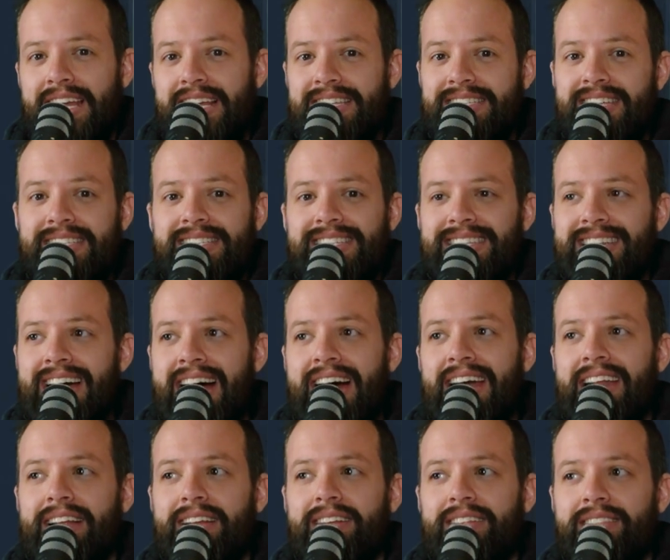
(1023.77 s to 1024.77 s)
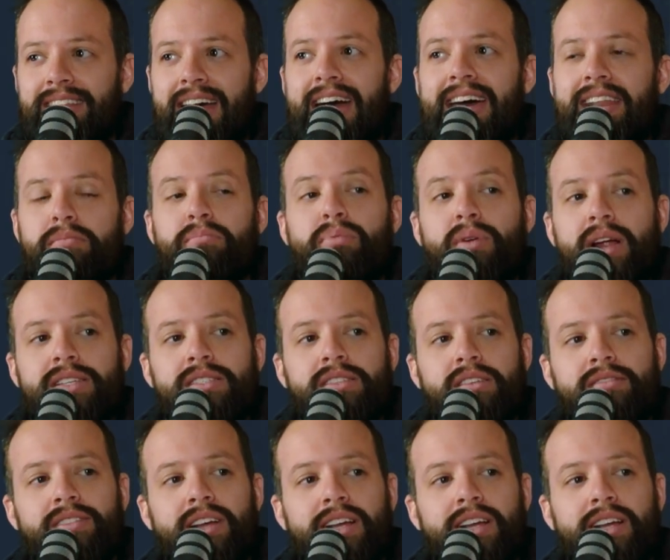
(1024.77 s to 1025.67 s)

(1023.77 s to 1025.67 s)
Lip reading: is it's not that impressive.